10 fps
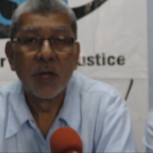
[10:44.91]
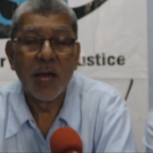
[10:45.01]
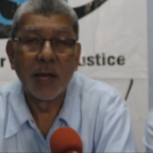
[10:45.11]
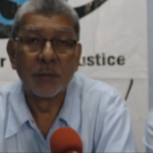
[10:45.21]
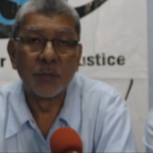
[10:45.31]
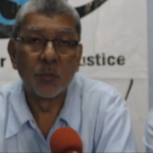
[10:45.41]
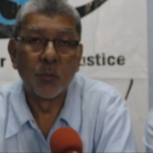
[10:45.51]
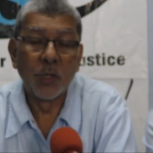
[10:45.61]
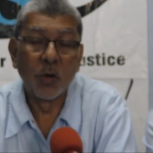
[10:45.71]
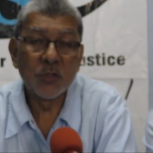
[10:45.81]
Um,
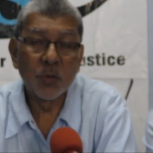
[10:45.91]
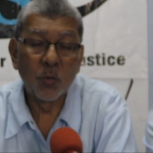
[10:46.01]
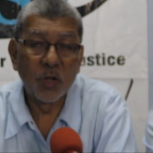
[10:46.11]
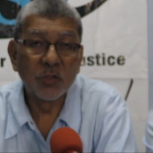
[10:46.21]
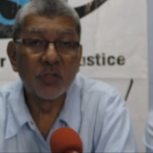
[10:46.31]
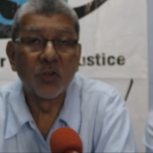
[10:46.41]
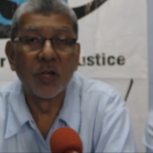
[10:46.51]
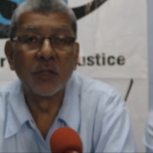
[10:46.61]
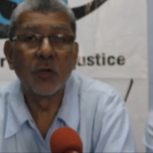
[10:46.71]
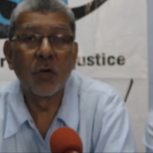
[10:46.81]
we also want to
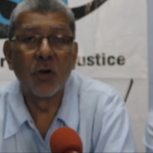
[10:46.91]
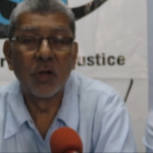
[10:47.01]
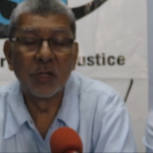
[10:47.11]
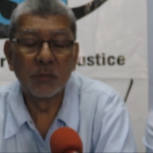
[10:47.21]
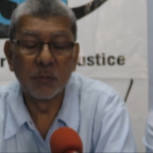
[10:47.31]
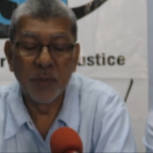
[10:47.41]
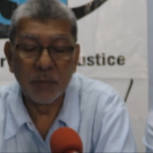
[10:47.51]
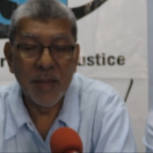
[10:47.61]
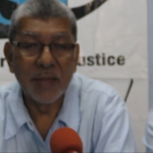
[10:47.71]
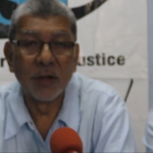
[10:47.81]
join the call
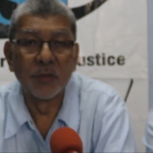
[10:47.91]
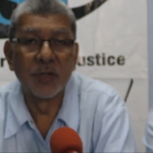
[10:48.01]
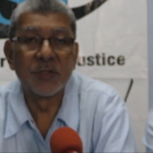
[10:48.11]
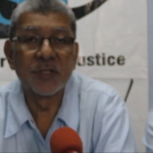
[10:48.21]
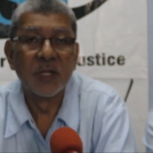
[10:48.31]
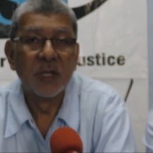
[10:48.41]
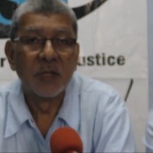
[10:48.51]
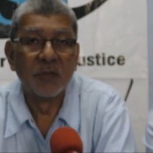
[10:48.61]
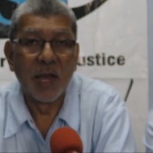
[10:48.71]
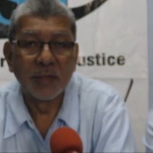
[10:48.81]
made by others
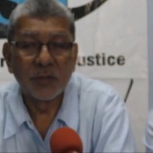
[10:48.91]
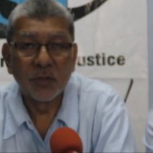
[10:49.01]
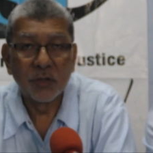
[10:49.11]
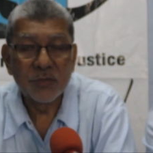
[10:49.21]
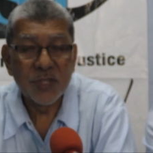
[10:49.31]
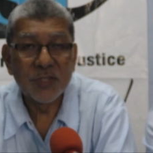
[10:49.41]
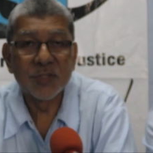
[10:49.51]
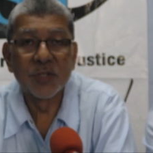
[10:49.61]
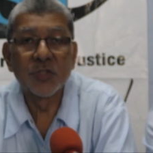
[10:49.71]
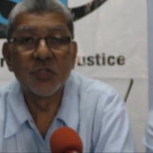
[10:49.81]
that
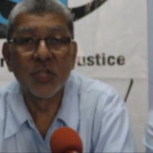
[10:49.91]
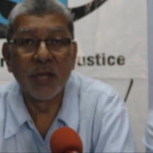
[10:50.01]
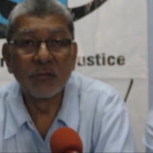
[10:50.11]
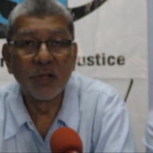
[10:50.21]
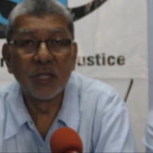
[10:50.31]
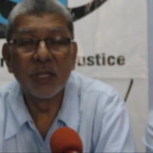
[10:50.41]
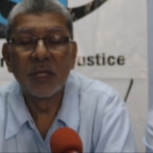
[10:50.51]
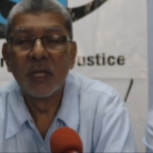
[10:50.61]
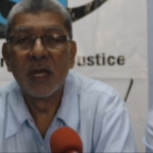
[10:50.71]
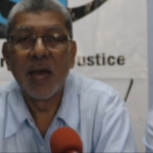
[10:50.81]
citizens generally
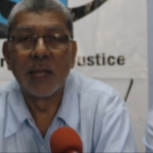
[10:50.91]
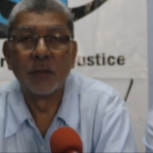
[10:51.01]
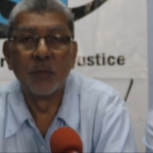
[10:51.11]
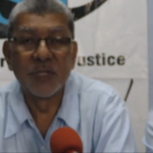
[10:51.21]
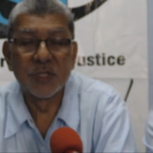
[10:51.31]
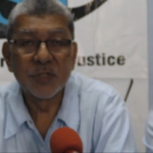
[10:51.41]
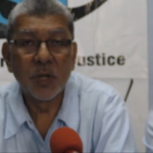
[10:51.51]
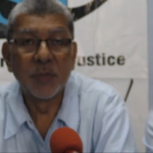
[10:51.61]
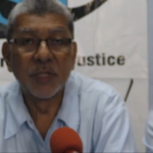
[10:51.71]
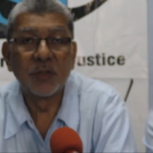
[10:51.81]
and the business
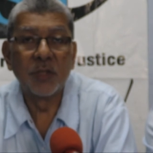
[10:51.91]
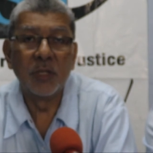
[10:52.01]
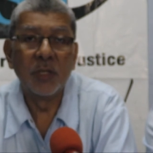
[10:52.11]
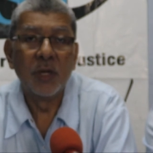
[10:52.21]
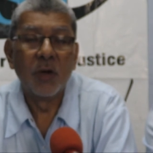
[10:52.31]
community